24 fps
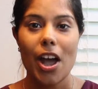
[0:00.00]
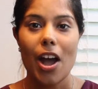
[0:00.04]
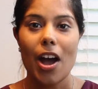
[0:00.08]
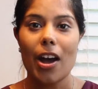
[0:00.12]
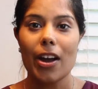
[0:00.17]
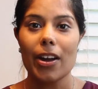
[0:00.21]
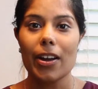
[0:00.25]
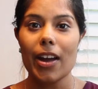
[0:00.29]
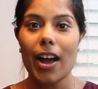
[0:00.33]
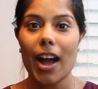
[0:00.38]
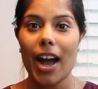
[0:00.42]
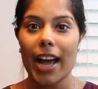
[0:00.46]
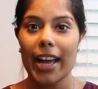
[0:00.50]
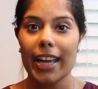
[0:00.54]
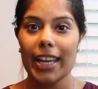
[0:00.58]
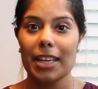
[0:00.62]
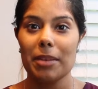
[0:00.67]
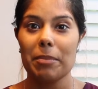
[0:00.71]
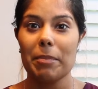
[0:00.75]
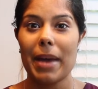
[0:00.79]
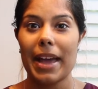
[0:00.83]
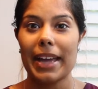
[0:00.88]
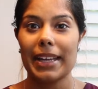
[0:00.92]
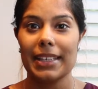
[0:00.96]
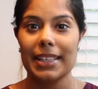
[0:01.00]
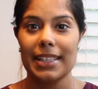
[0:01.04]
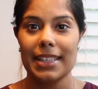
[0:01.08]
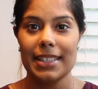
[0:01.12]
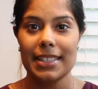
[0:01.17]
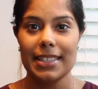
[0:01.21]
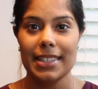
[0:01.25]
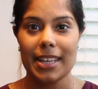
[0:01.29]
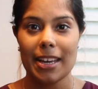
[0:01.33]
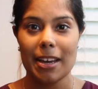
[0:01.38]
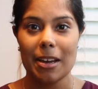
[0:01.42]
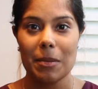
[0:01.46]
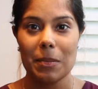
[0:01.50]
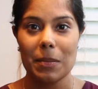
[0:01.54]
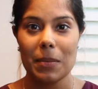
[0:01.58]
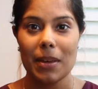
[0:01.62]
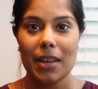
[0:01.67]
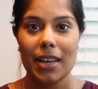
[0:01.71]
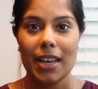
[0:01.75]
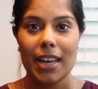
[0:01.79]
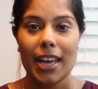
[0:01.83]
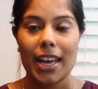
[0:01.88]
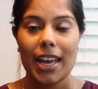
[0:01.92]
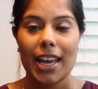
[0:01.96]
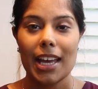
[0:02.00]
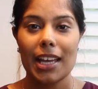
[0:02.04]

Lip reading: are high in magnesium.